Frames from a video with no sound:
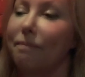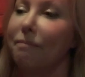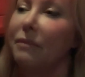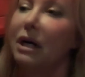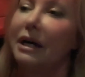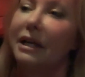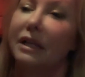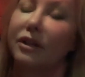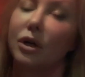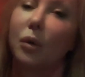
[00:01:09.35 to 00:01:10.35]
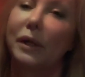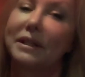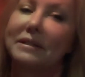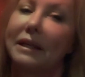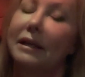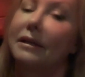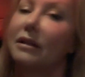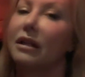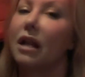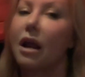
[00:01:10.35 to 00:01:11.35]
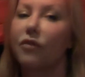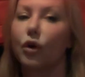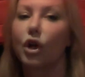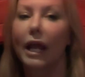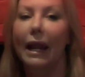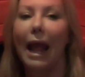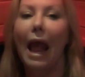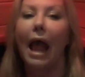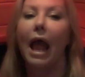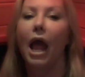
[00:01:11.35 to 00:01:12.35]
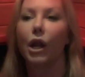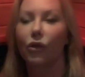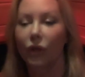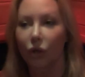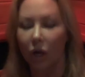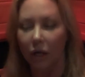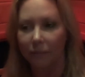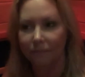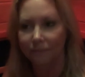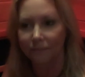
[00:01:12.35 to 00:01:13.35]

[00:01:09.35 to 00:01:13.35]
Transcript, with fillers: mud and the quicksand and never get anything done.